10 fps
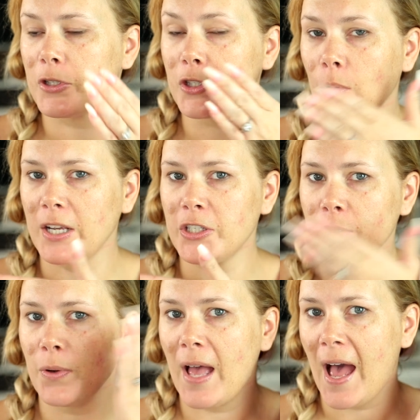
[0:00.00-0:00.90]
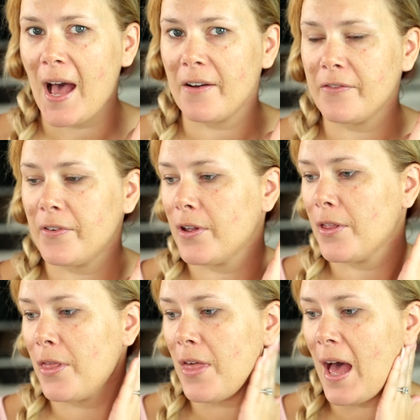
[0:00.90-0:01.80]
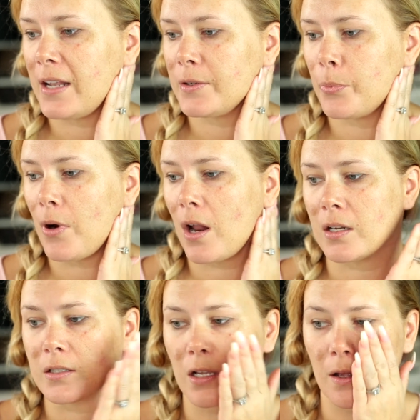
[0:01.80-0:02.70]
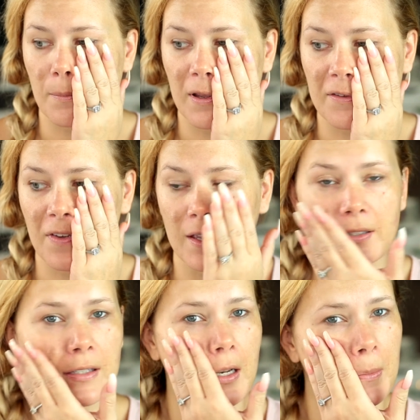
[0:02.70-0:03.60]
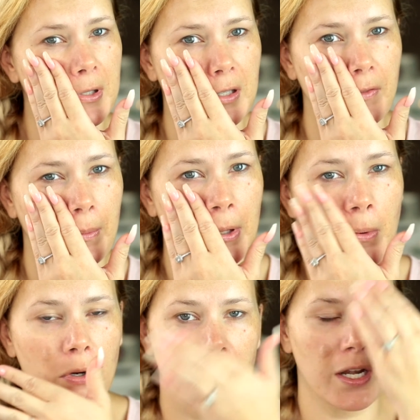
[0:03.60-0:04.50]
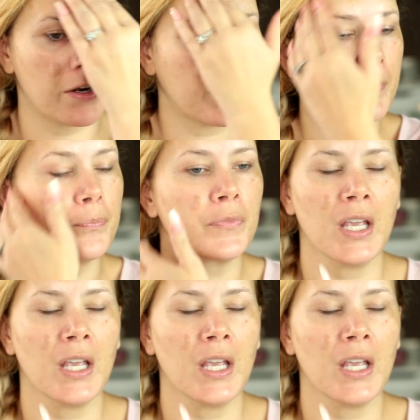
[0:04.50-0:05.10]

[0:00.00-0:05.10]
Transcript: So I do have that product on my face that I'm using from the Ordinary.